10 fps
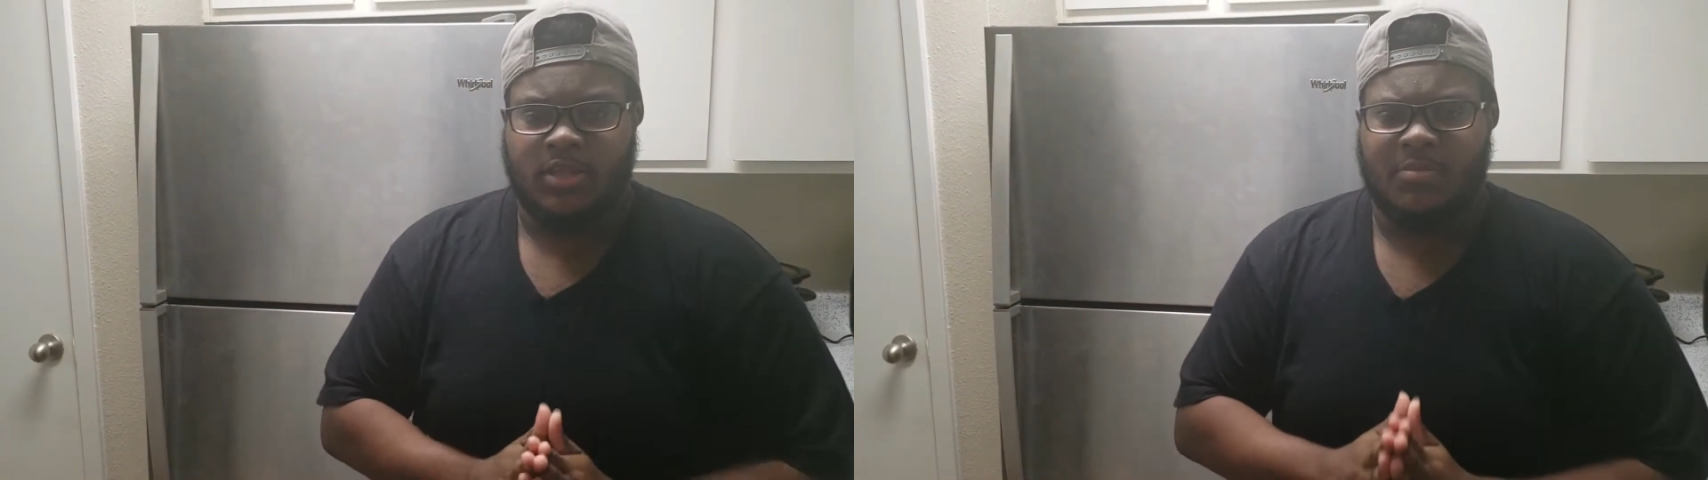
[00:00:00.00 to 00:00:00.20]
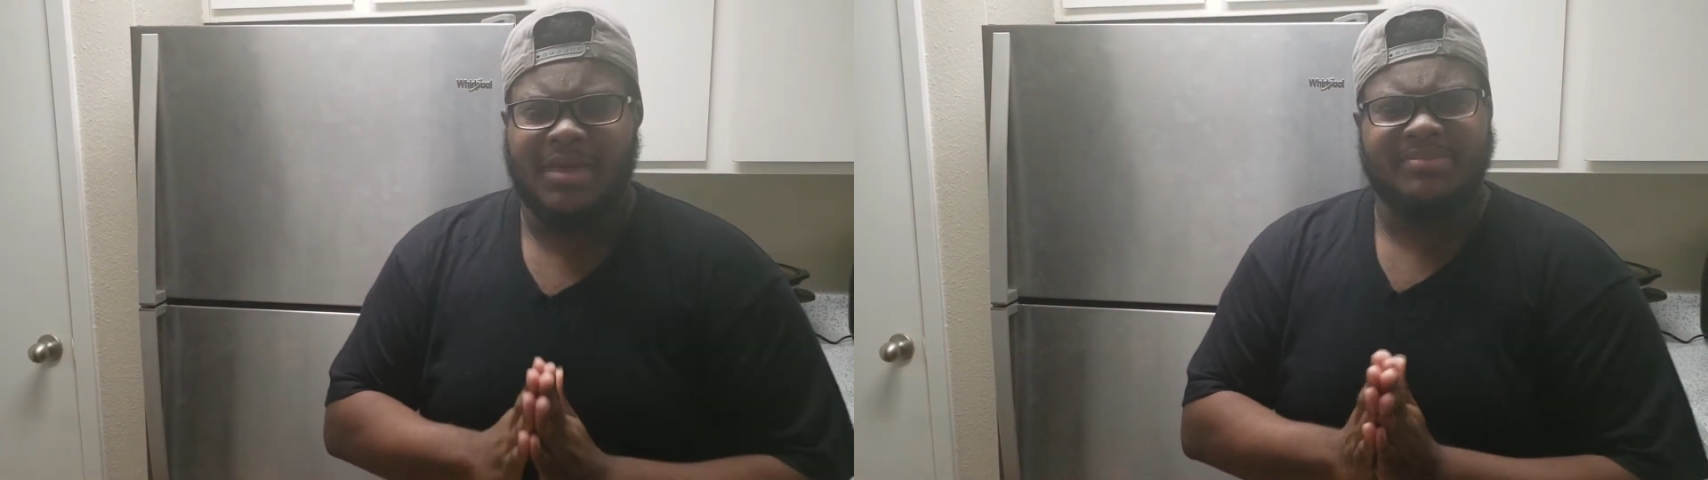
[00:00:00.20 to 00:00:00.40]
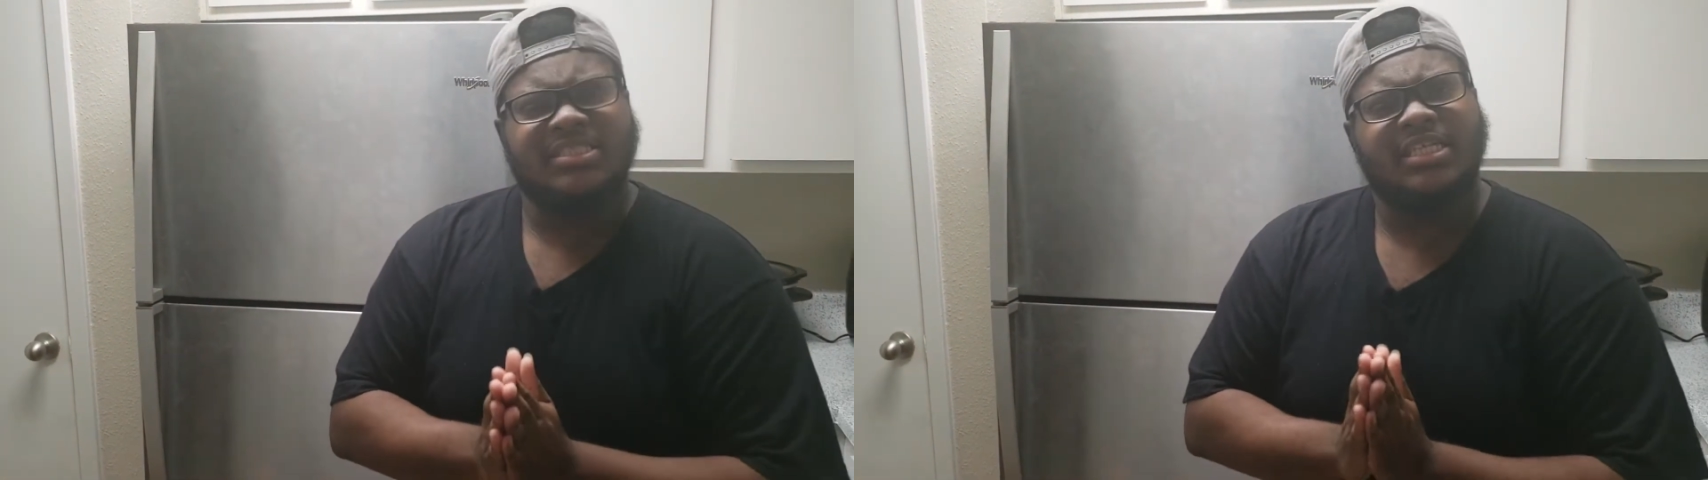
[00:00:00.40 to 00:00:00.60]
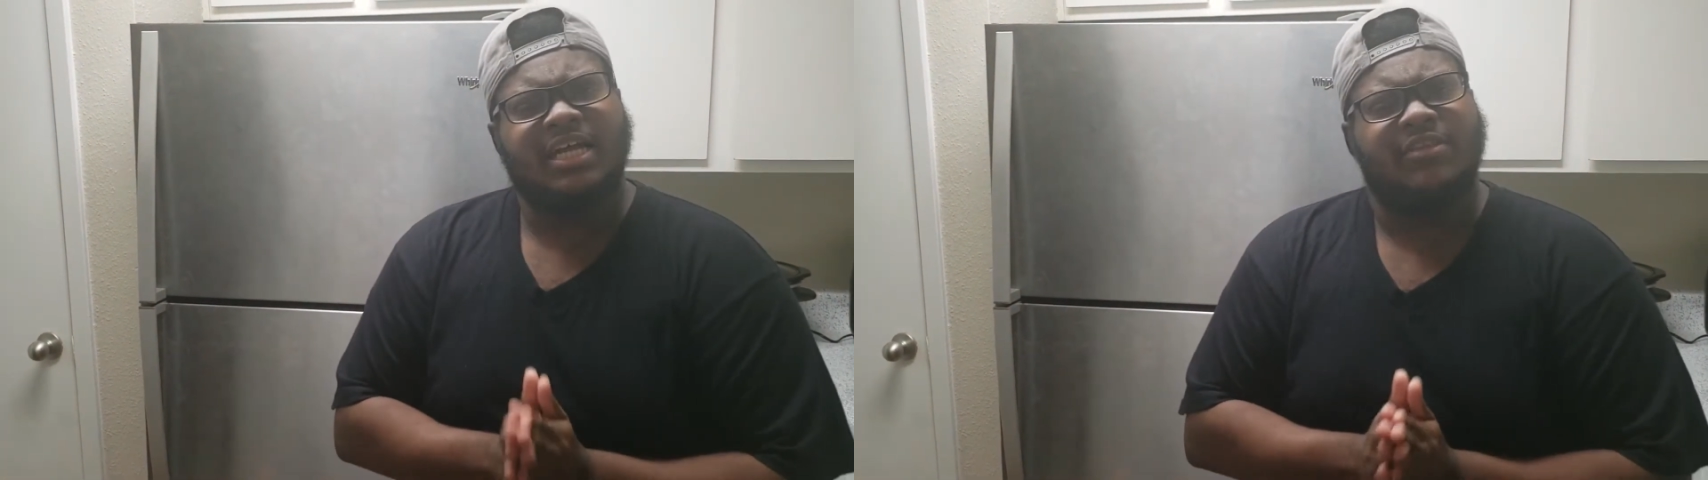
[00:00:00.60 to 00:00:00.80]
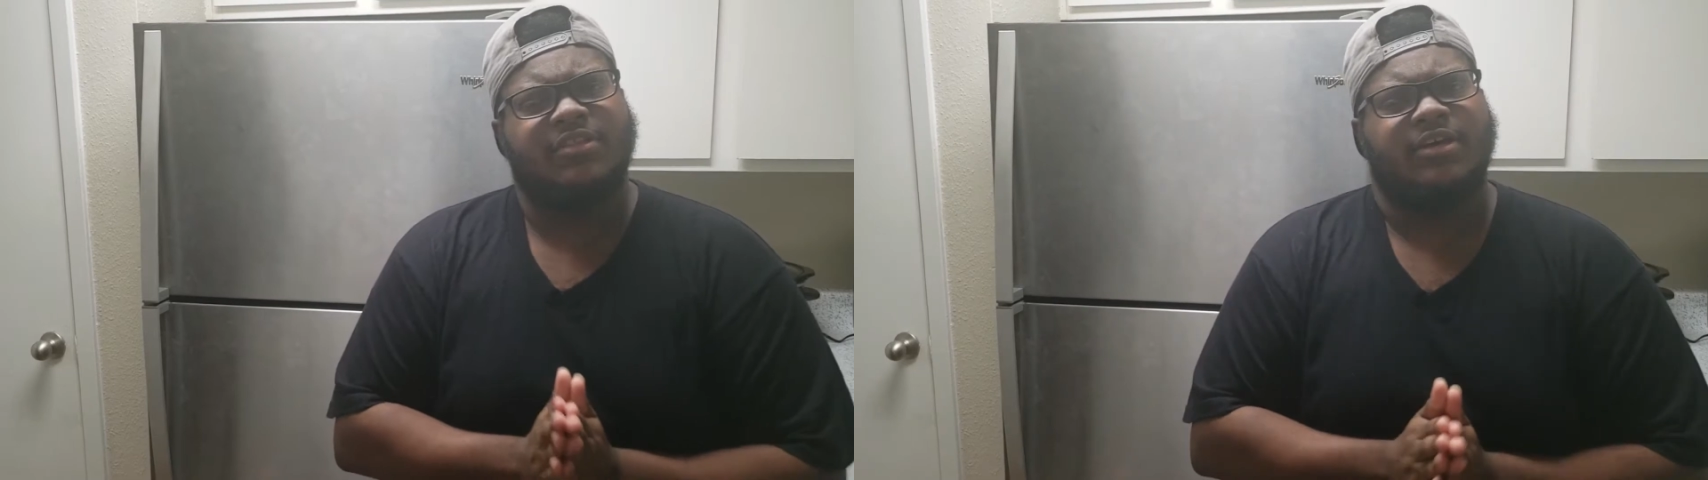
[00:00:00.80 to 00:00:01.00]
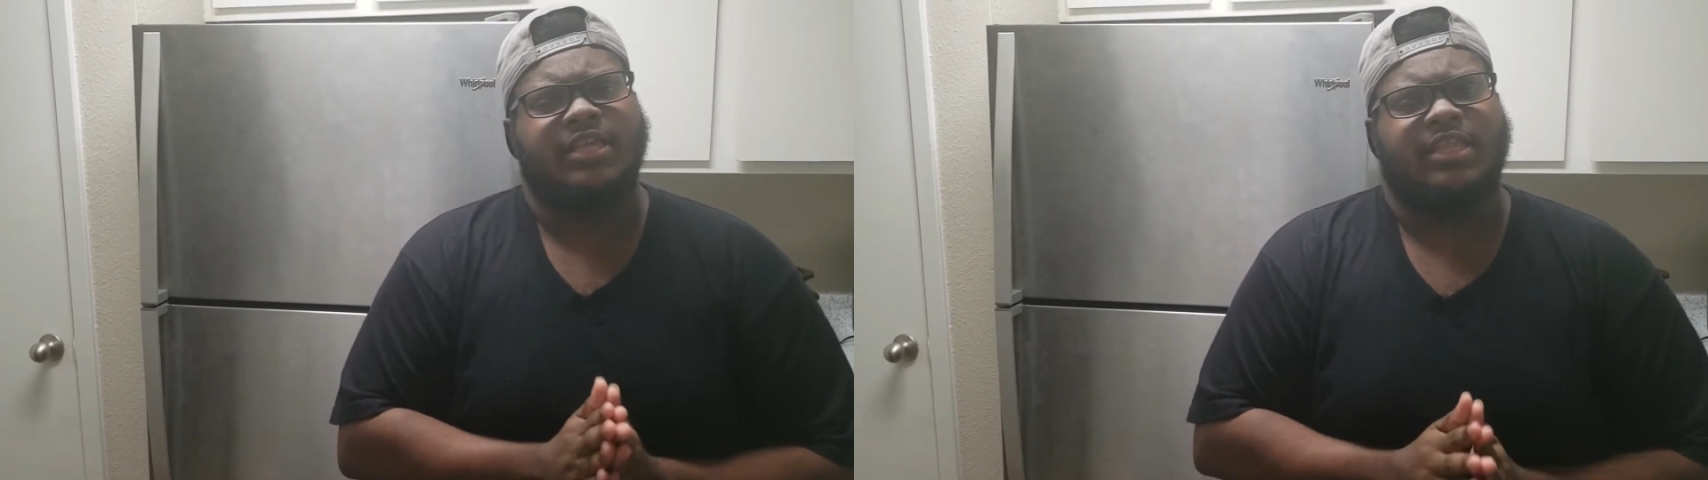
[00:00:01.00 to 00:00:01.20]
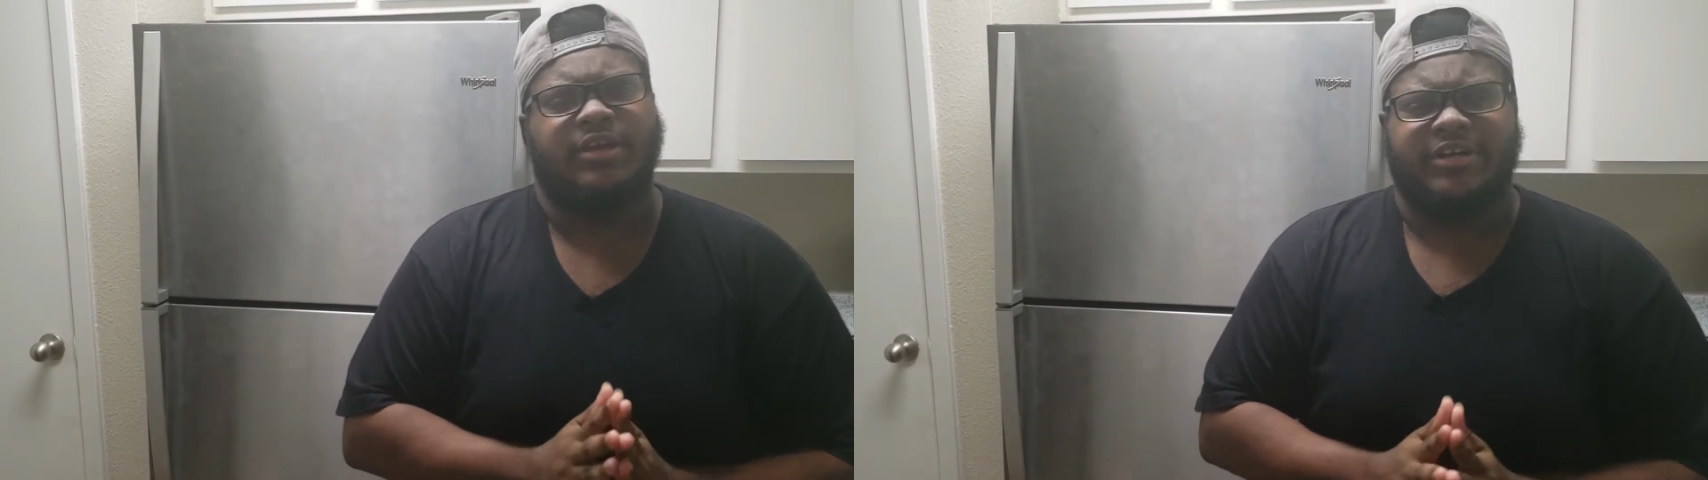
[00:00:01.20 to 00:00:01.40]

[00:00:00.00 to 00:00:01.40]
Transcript: You may have seen out there that there are